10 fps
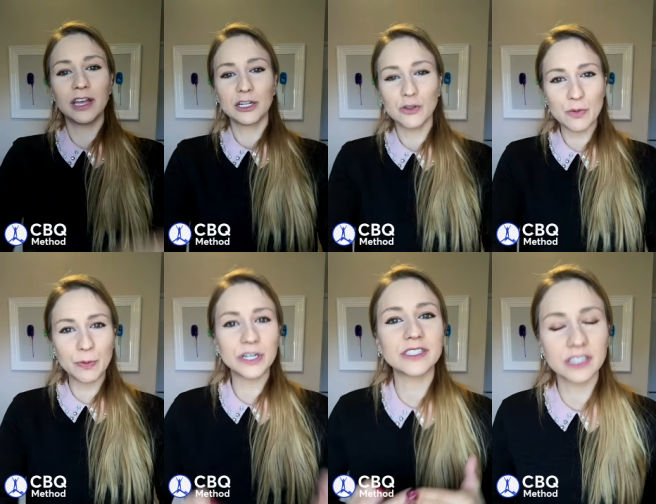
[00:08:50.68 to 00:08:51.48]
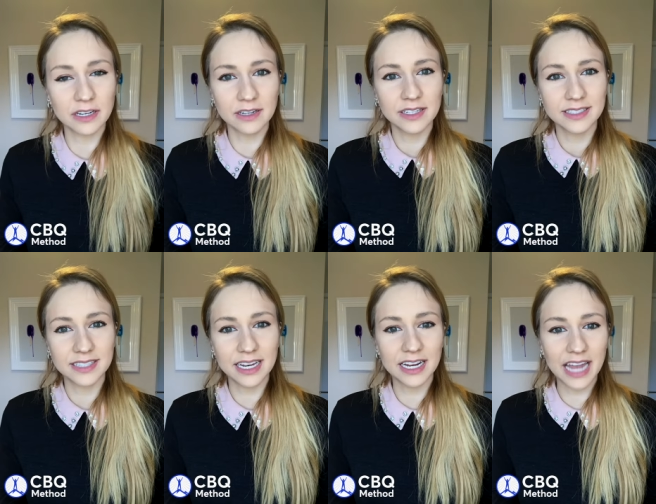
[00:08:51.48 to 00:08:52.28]
to the person
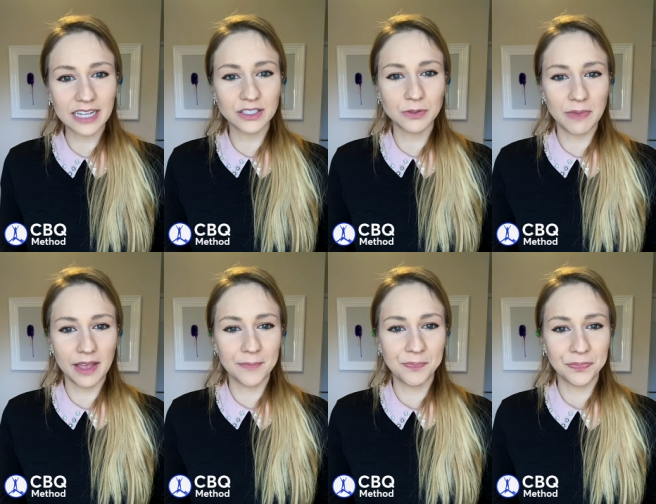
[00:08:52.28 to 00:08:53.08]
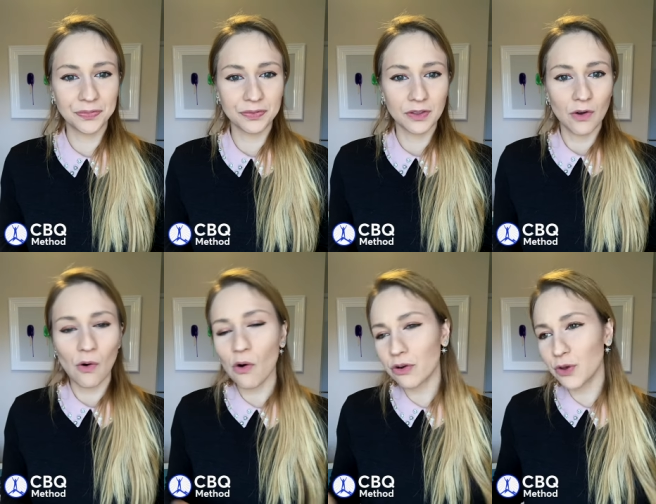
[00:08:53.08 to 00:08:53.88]
sitting next to me?
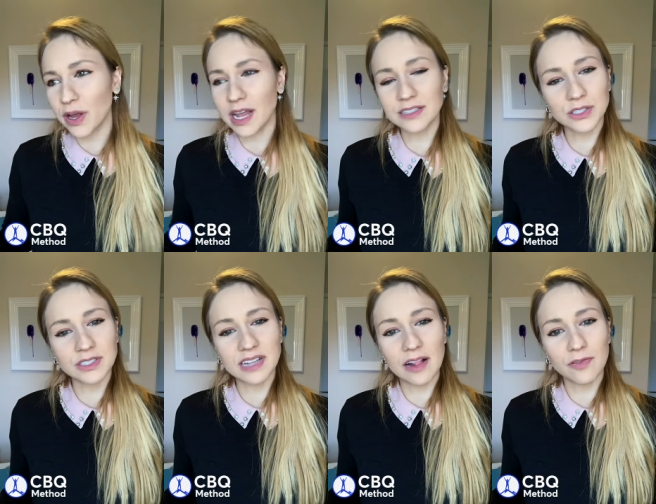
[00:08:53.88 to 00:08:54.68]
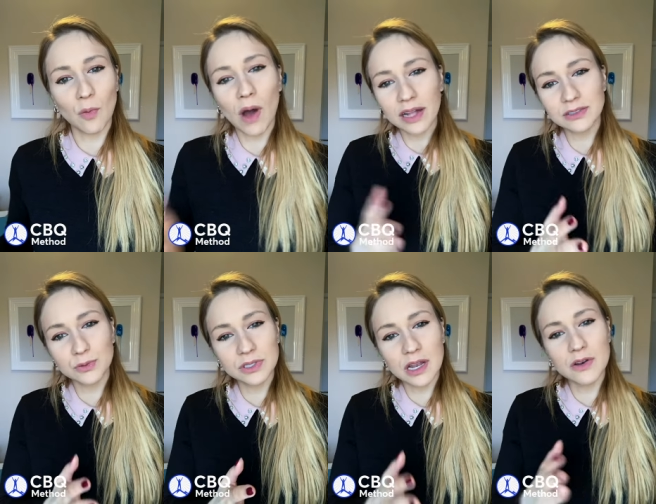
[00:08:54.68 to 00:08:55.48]
Or you can ask yourself, what
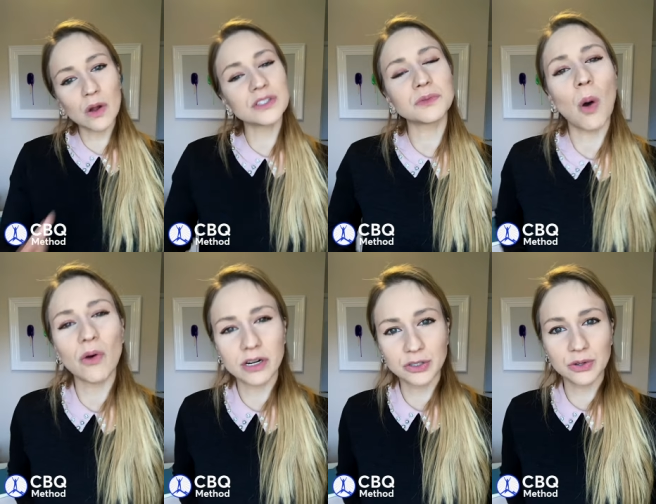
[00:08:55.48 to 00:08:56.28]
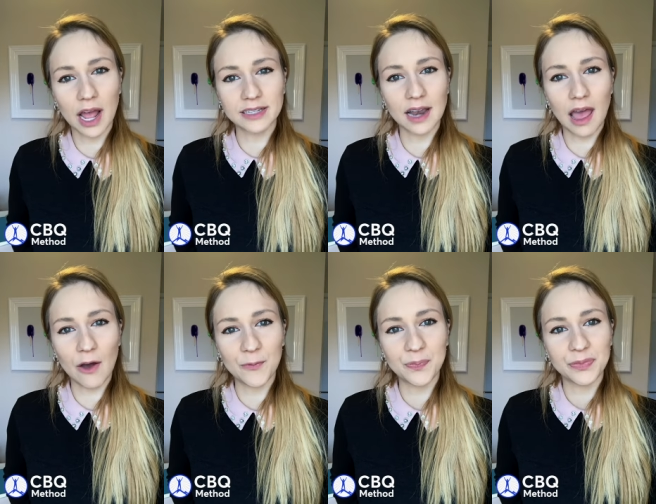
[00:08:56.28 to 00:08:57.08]
would a non smoker do right
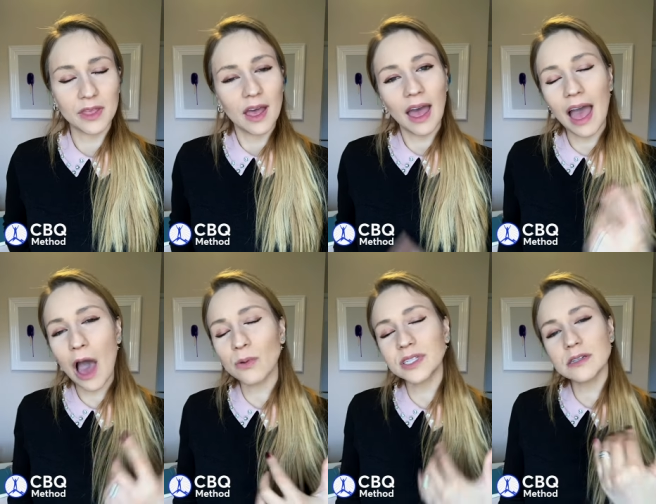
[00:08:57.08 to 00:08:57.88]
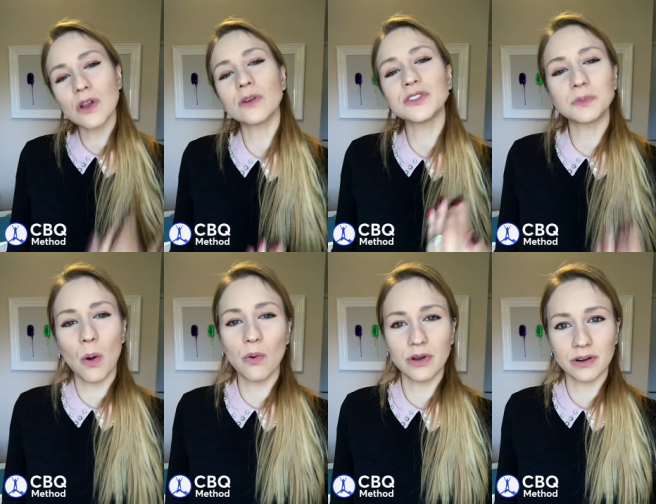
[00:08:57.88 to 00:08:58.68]
now? How would a non
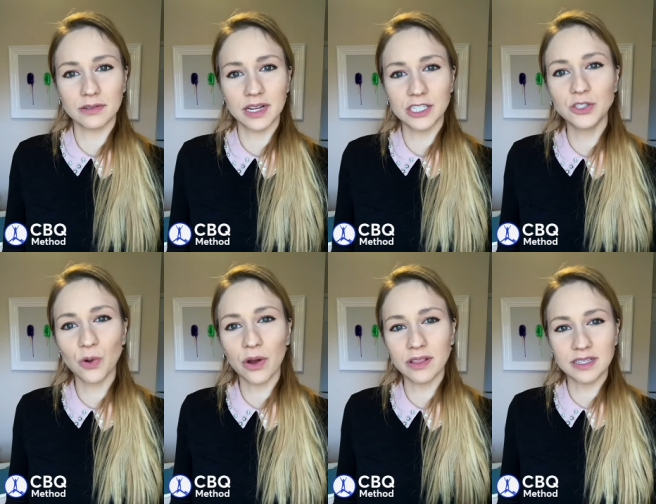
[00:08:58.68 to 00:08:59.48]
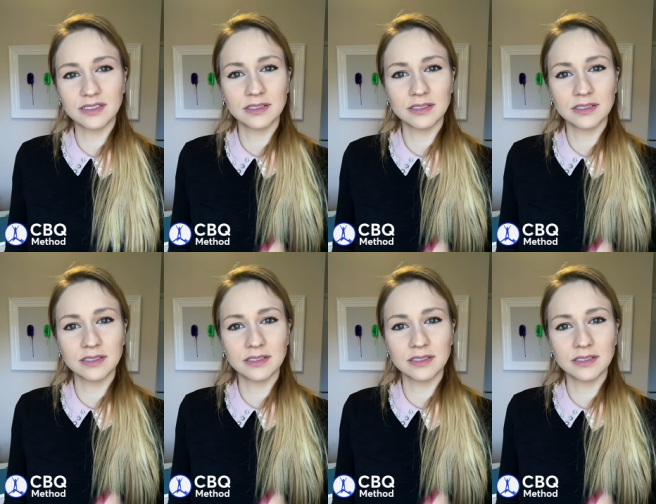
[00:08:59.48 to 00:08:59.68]
smoker enjoy this